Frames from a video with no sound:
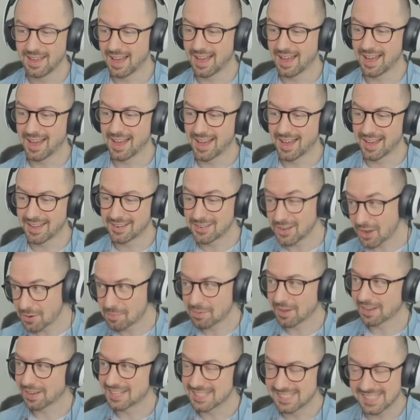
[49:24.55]
Uh, no
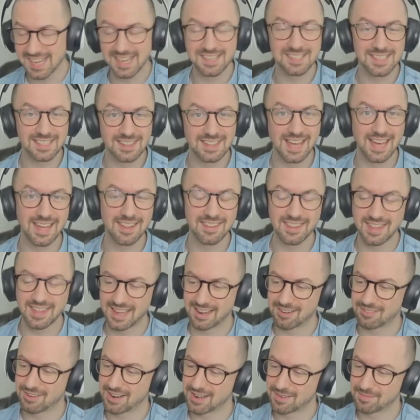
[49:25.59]
pun intended there.
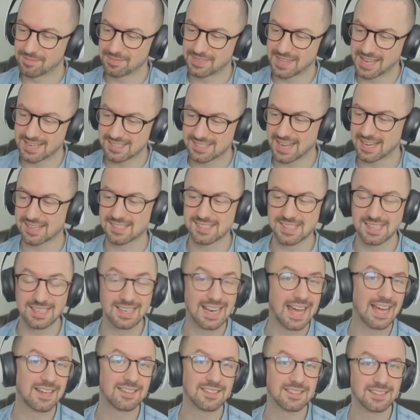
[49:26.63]
Their um, their texting
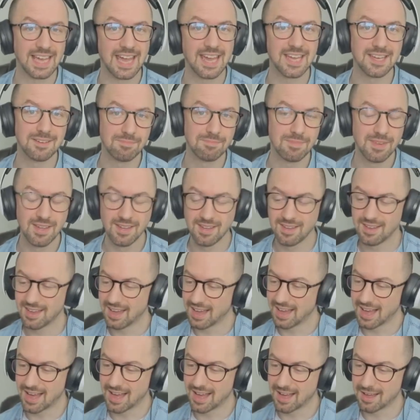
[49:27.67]
ladder game,
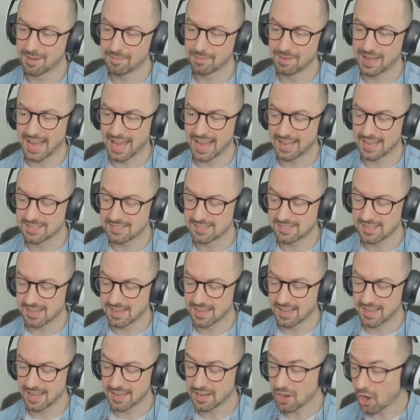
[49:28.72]
um, and
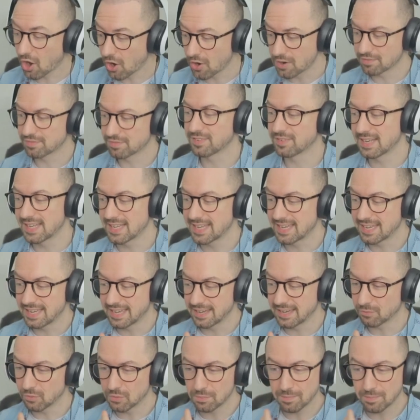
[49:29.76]
uh, and hopefully
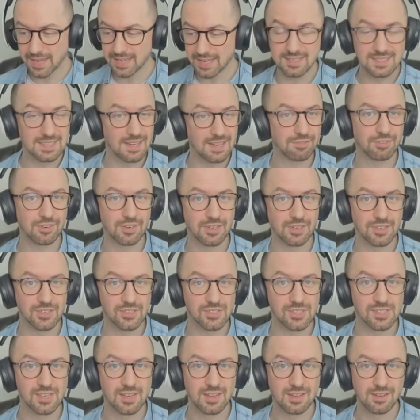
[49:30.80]
it will make a
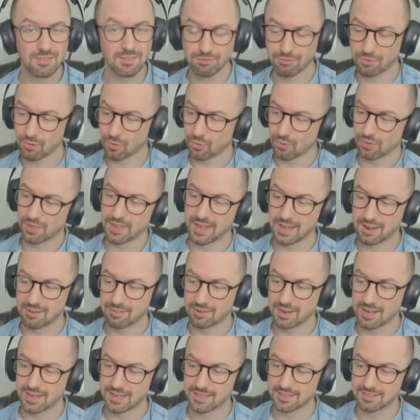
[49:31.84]
difference for
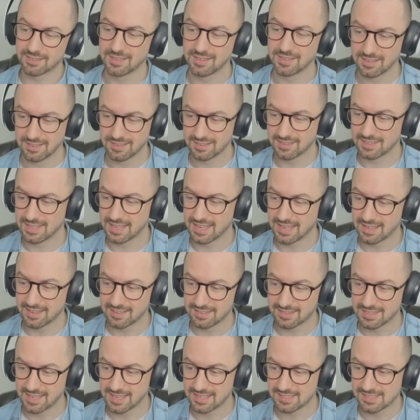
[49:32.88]
their uh,
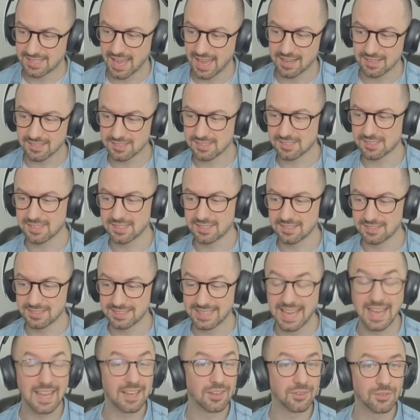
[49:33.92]
their their texts and
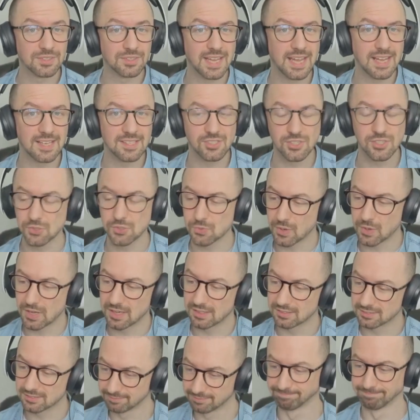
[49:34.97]
getting on dates as
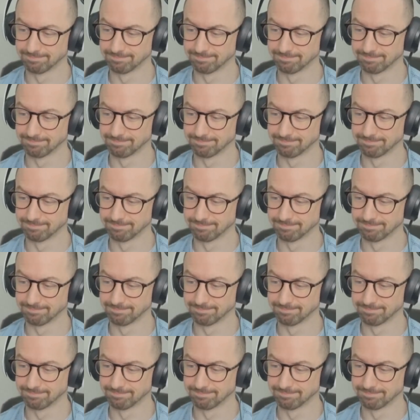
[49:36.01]
well.